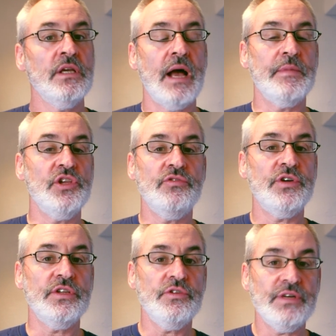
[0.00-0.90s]
I mean, you
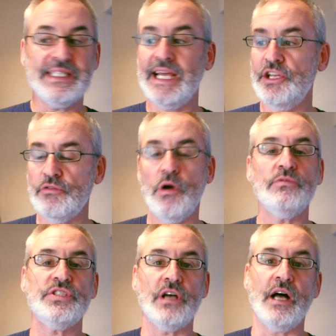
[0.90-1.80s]
could, you could take your
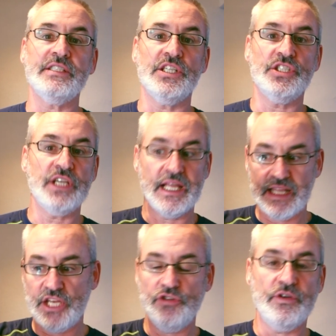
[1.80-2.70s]
own sausage and
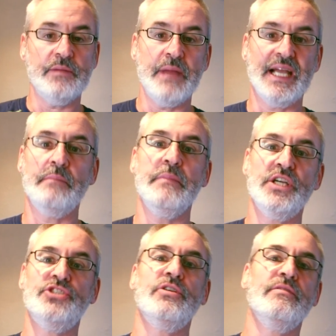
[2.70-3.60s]
then you could make a
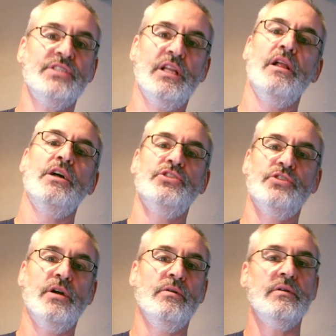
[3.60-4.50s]
mixture of
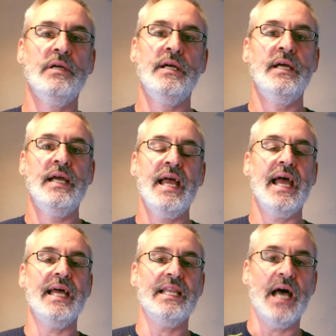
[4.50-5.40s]
cilantro
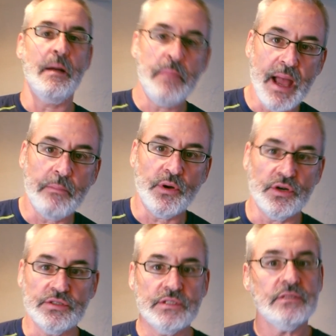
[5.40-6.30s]
and uh,
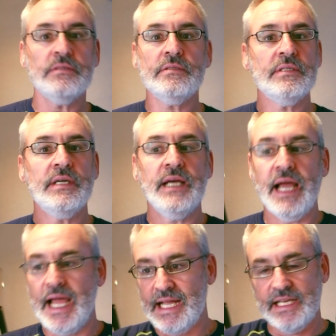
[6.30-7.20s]
peppers
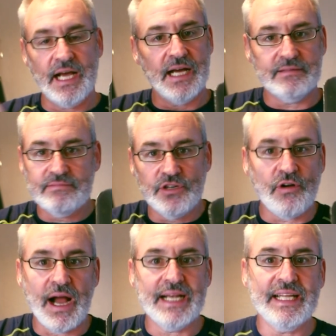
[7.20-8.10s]
and uh,
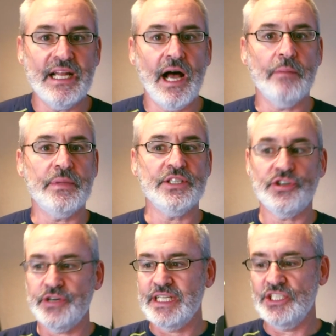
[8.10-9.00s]
grind it up and
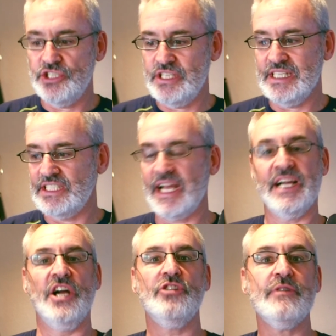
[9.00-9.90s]
turn it into this
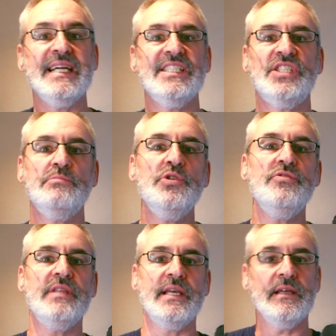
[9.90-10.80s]
like a green
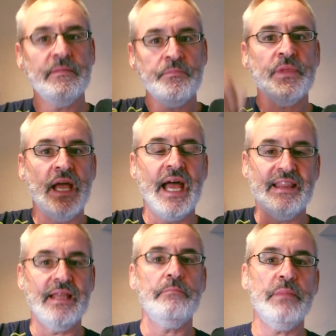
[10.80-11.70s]
smoothie
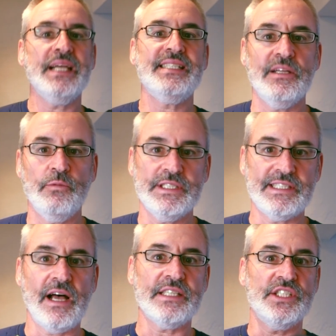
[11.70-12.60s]
and then mix it with
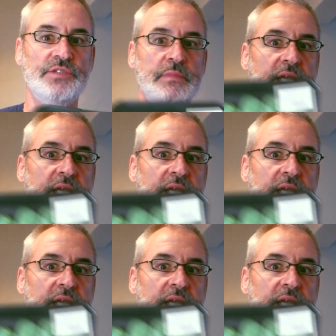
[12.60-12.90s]
sausage